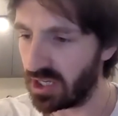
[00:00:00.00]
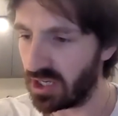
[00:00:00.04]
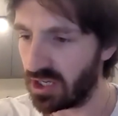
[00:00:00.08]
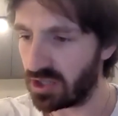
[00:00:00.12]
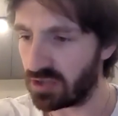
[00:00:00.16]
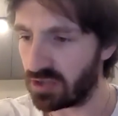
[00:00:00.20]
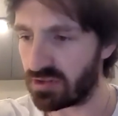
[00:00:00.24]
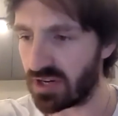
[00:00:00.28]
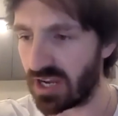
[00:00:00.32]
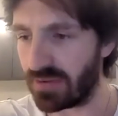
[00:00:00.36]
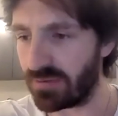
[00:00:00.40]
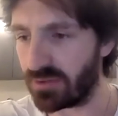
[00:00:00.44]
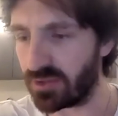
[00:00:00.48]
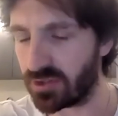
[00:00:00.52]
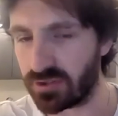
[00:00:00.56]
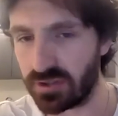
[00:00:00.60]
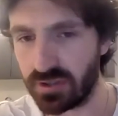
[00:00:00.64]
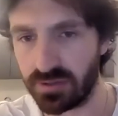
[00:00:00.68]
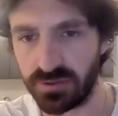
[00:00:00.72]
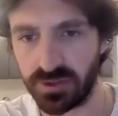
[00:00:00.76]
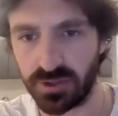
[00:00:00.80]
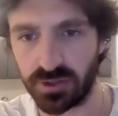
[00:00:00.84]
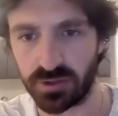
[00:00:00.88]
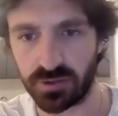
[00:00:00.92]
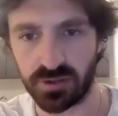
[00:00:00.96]
Travis
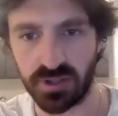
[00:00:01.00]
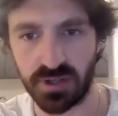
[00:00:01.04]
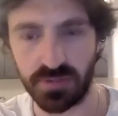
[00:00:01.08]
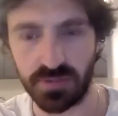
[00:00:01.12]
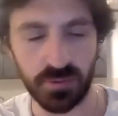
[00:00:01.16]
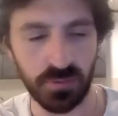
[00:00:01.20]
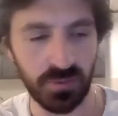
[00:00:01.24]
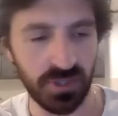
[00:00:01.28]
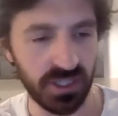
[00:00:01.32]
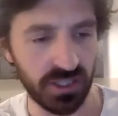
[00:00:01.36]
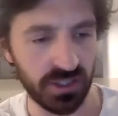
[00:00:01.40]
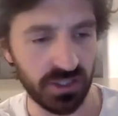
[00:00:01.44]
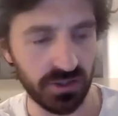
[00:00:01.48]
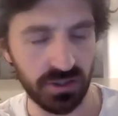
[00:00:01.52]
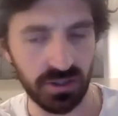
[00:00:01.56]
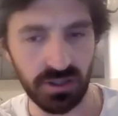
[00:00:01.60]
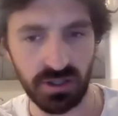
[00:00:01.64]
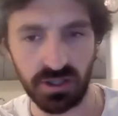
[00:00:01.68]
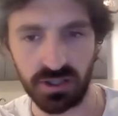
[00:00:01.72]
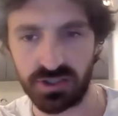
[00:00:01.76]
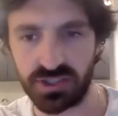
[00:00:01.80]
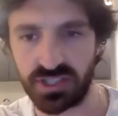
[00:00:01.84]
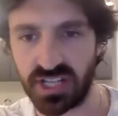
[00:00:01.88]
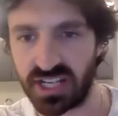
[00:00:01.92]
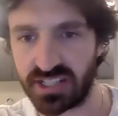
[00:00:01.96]
loved the script, and we had good
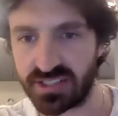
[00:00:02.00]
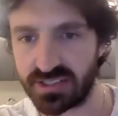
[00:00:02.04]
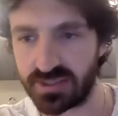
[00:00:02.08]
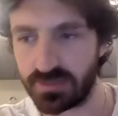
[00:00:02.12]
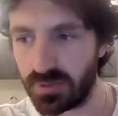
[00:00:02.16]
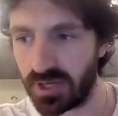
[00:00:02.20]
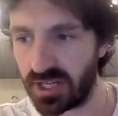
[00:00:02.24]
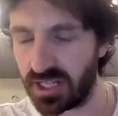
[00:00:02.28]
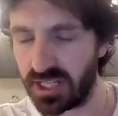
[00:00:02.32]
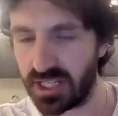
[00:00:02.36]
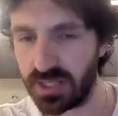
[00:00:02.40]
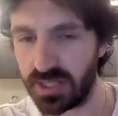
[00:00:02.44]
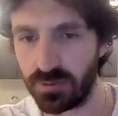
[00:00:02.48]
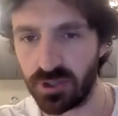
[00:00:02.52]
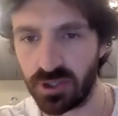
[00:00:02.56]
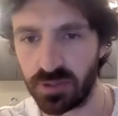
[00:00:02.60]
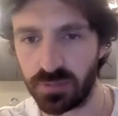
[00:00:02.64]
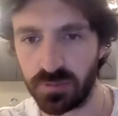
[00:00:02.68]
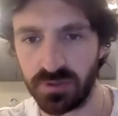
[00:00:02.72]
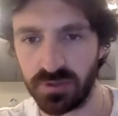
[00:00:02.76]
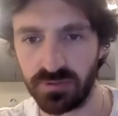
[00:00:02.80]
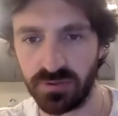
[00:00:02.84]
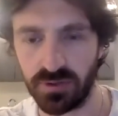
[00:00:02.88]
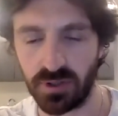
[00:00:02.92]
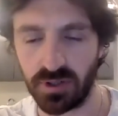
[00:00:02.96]
long chats about it. He wanted to
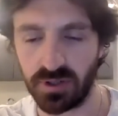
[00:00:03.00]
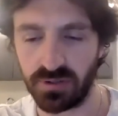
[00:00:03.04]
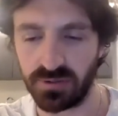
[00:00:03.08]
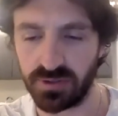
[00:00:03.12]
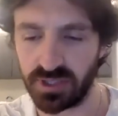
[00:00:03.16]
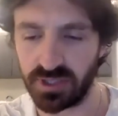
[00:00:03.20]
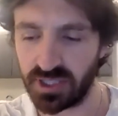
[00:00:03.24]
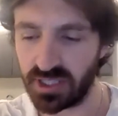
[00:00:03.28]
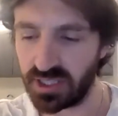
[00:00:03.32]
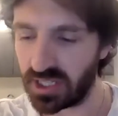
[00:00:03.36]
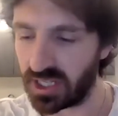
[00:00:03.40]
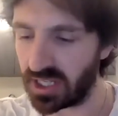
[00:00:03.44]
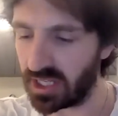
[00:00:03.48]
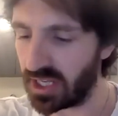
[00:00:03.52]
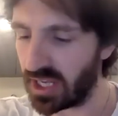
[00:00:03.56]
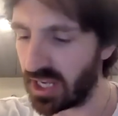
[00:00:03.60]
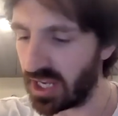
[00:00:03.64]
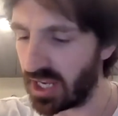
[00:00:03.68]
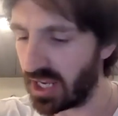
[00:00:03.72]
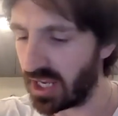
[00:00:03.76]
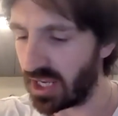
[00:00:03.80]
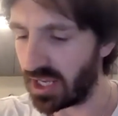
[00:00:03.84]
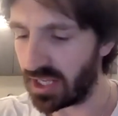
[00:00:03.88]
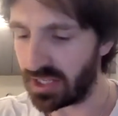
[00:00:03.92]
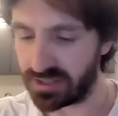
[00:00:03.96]
be involved in it, and
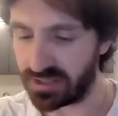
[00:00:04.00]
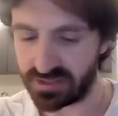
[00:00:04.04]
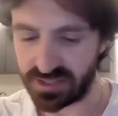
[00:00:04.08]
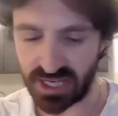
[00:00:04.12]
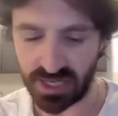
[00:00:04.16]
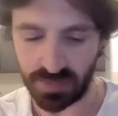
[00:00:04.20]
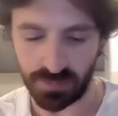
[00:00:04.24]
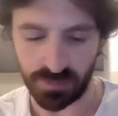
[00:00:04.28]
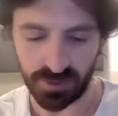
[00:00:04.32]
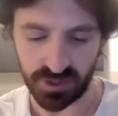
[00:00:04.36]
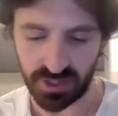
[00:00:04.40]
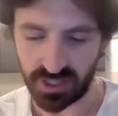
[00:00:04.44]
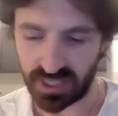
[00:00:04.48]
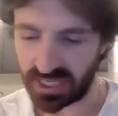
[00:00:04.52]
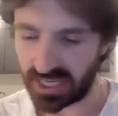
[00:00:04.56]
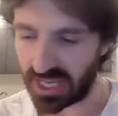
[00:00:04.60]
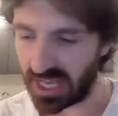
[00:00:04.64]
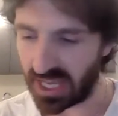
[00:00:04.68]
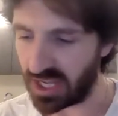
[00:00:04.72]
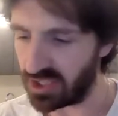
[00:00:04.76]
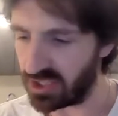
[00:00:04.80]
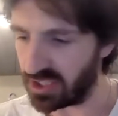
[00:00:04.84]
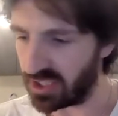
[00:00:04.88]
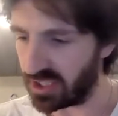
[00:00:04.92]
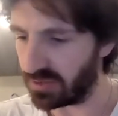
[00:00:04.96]
and same with like
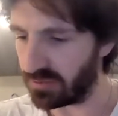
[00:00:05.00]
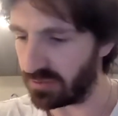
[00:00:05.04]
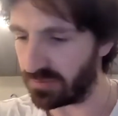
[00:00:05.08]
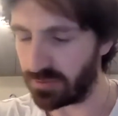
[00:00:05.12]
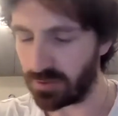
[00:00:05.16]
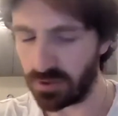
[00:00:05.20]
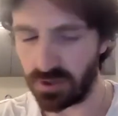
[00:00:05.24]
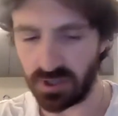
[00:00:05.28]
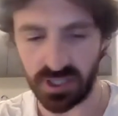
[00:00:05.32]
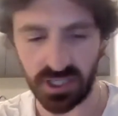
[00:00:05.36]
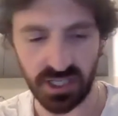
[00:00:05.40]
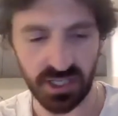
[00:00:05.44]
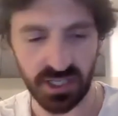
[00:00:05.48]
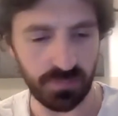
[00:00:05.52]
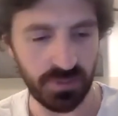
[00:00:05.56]
Anya and Ferdia.